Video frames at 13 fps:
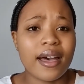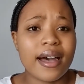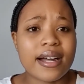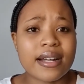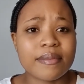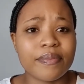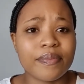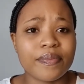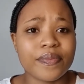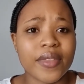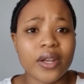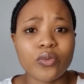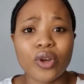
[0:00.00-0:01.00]

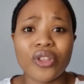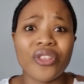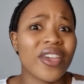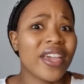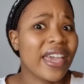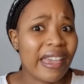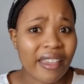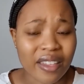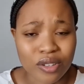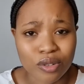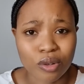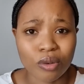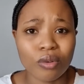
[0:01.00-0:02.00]
that were there, you
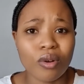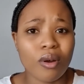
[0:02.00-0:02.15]
know,